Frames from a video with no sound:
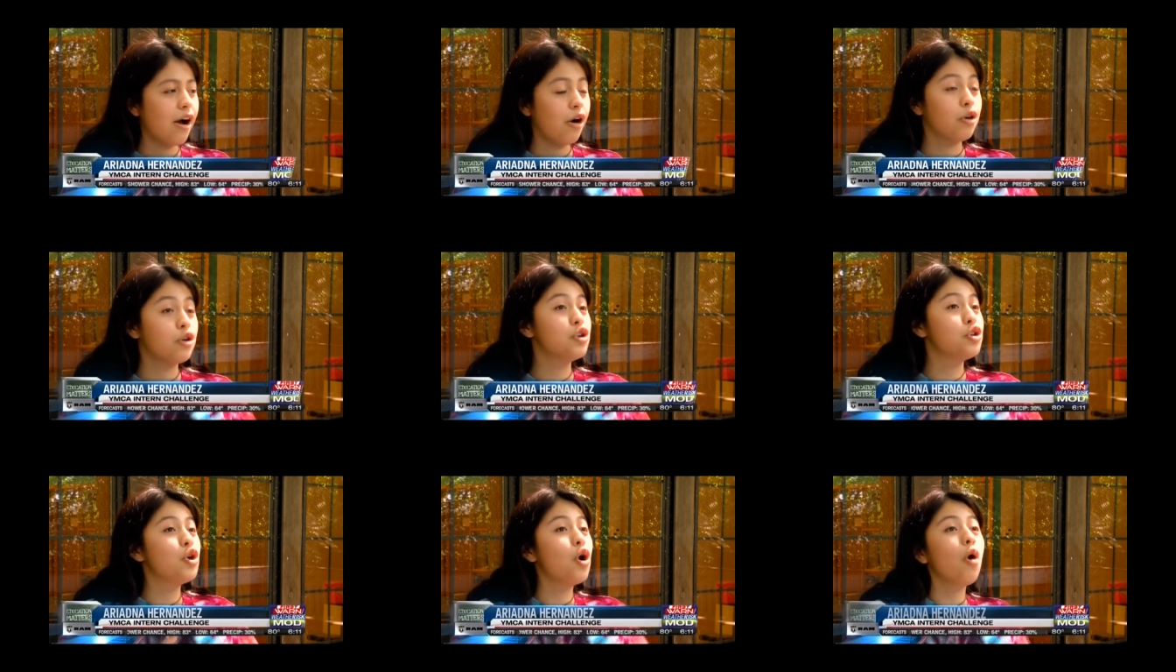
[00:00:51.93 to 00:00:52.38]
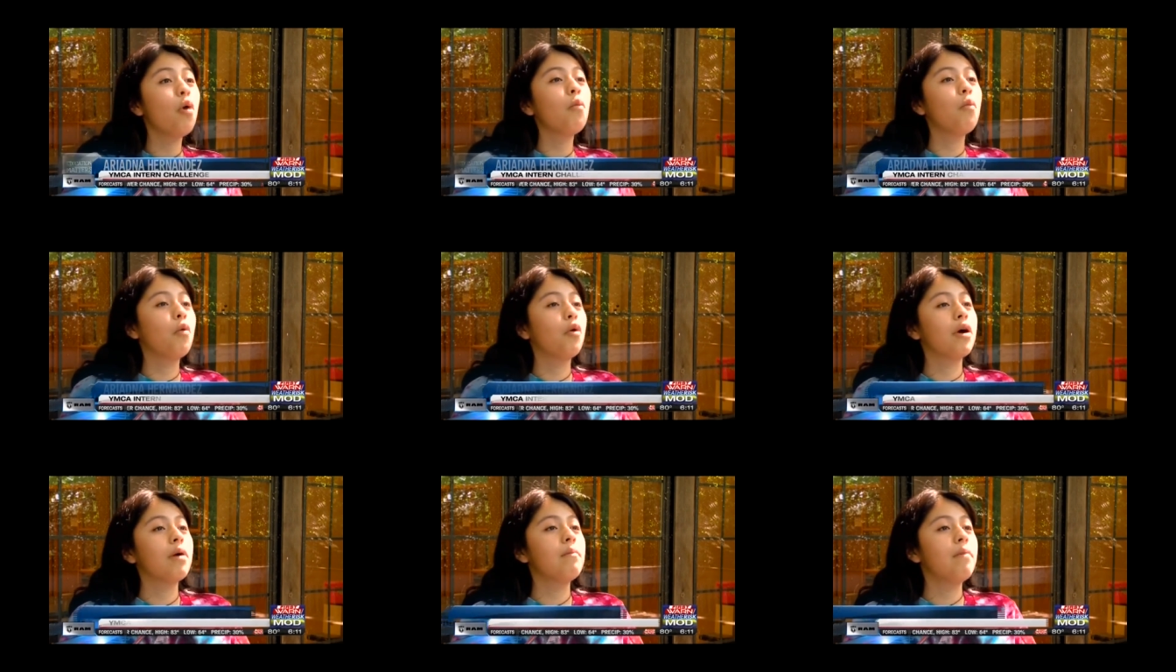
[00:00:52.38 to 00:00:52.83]
or know
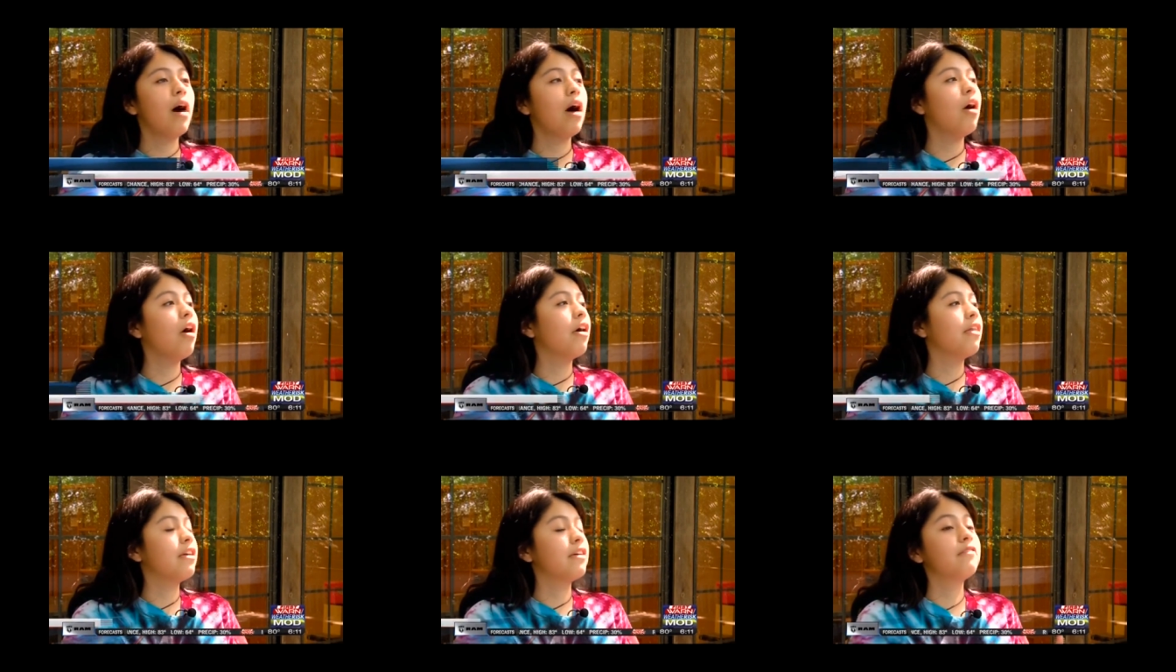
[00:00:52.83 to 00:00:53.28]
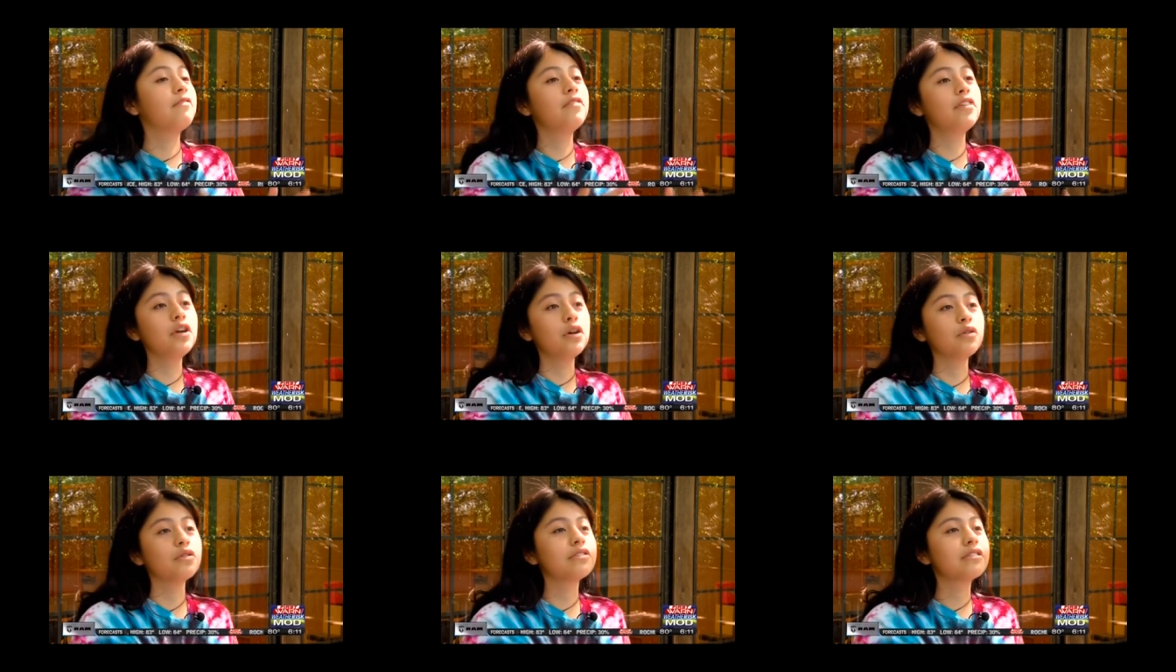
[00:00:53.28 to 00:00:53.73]
more about other
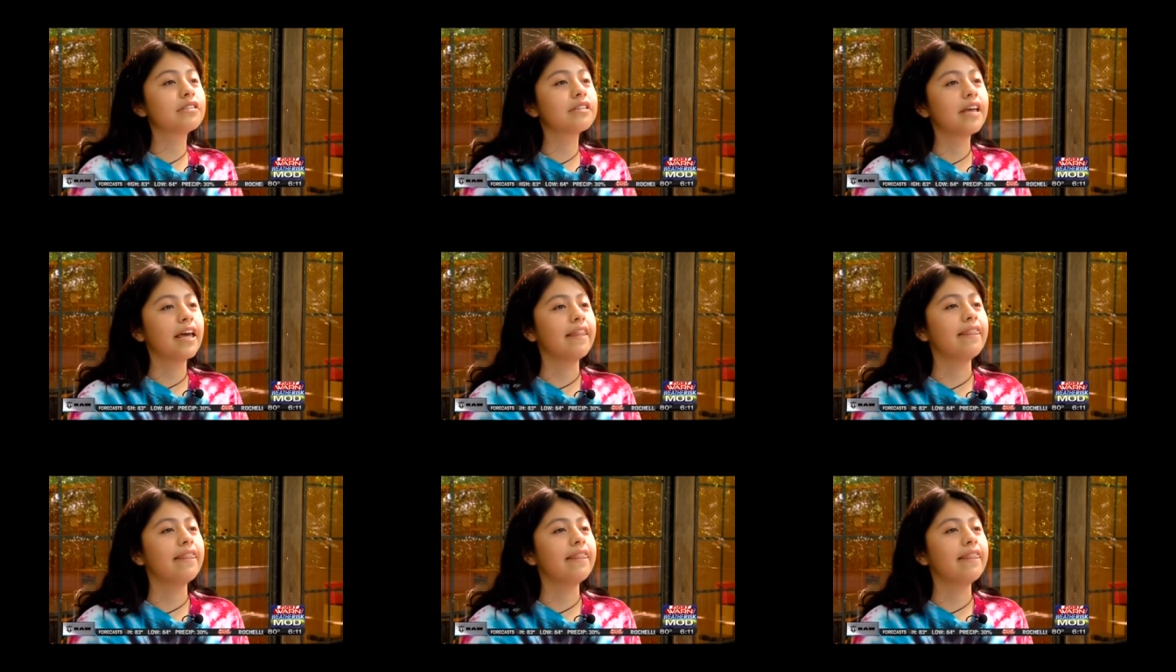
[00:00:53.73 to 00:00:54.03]
fields.